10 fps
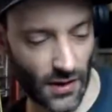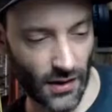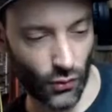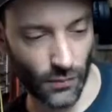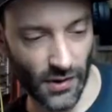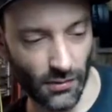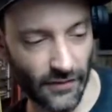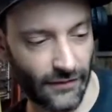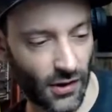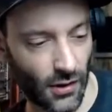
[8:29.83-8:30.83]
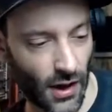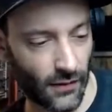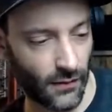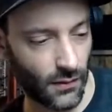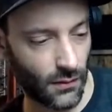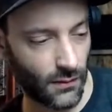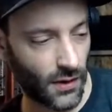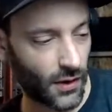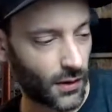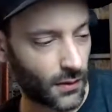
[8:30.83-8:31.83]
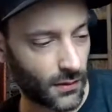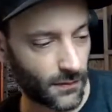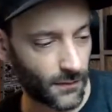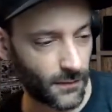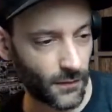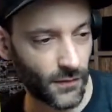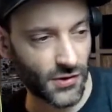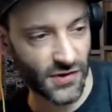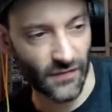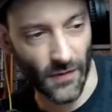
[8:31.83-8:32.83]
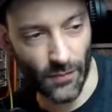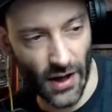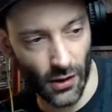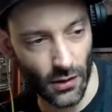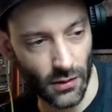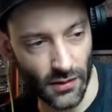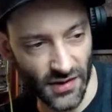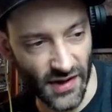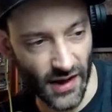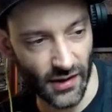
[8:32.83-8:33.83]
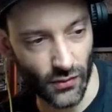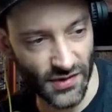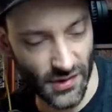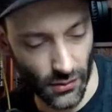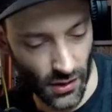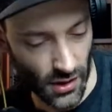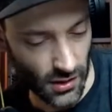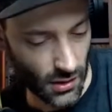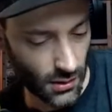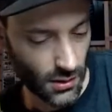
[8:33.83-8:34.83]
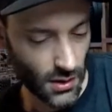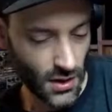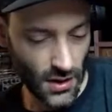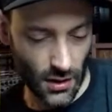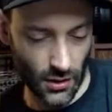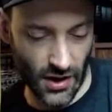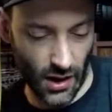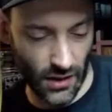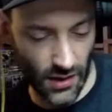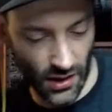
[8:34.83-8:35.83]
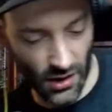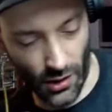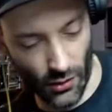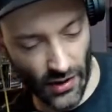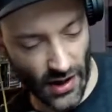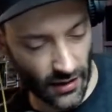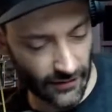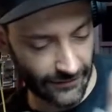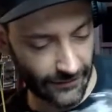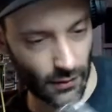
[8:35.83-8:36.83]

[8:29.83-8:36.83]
I think we'll be able to figure out uh, just from the panel exactly what's going on here. Okay, and then in here we have